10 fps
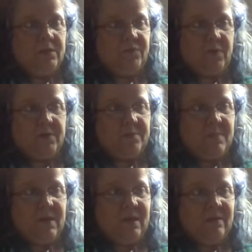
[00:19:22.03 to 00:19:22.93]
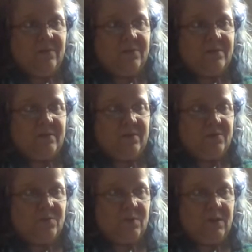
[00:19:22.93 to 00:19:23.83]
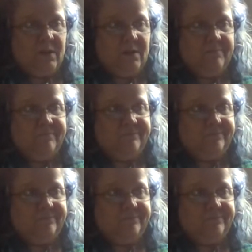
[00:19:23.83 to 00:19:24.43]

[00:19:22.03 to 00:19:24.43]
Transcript: as far as me, there's there's really